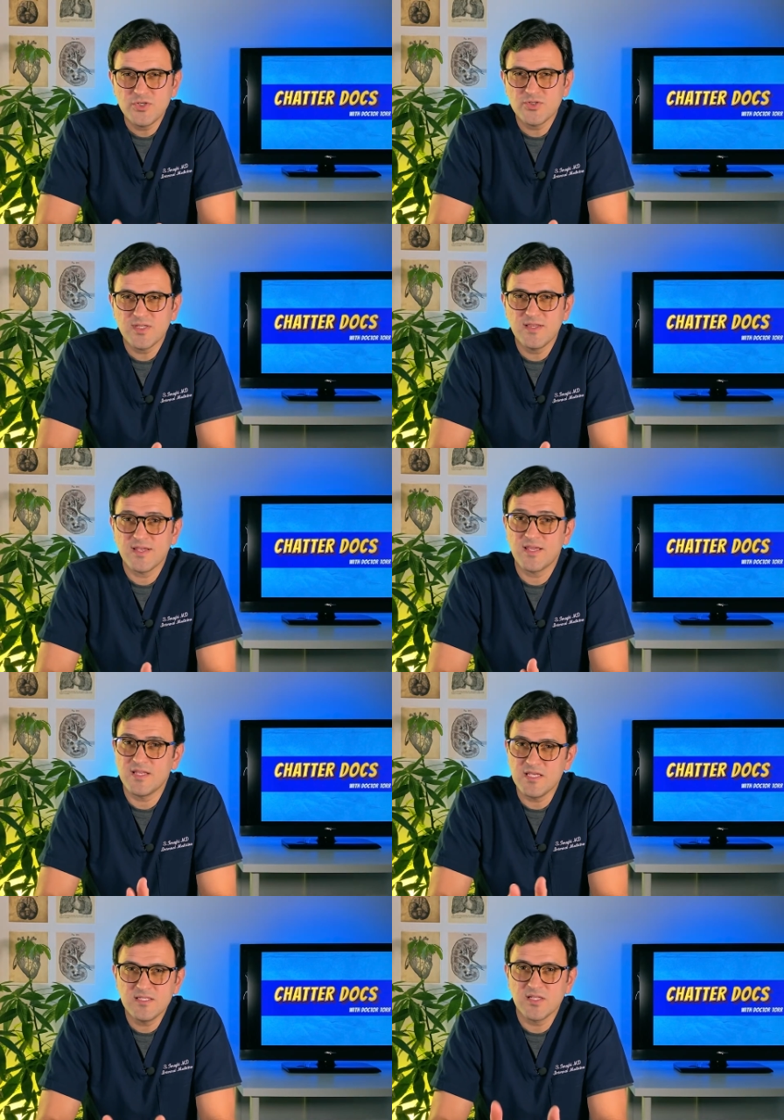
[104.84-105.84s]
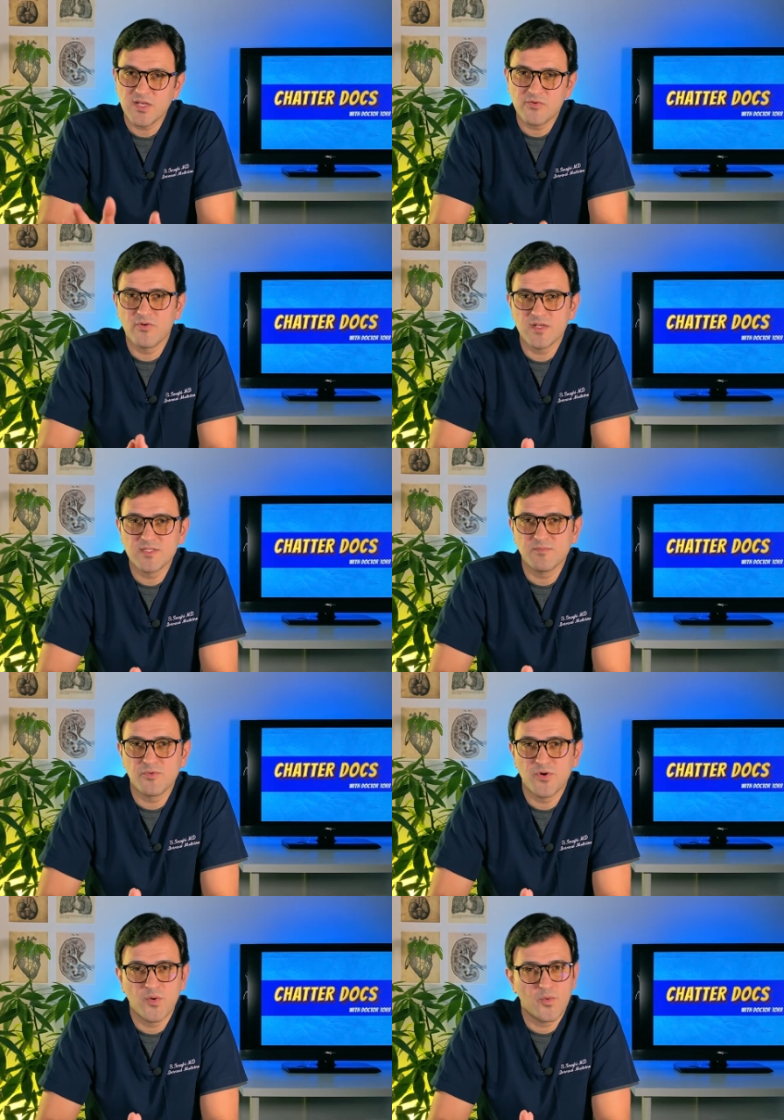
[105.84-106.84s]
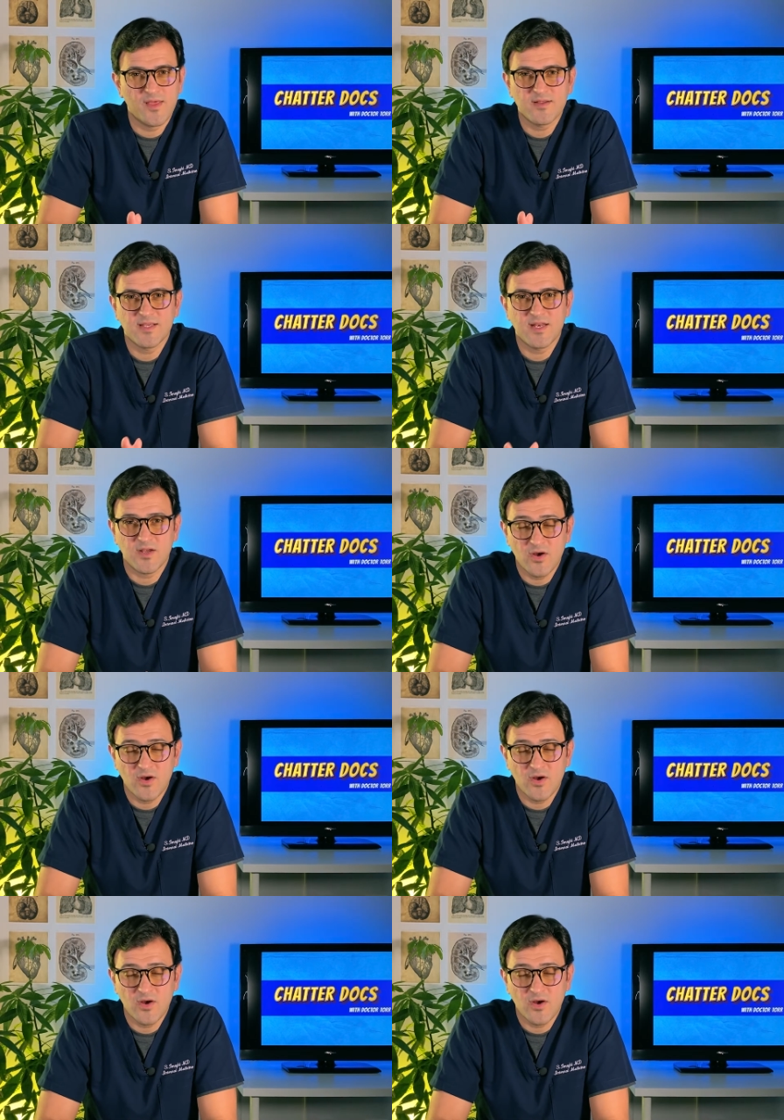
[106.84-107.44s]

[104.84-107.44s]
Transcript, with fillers: usually they can easily cross the border without getting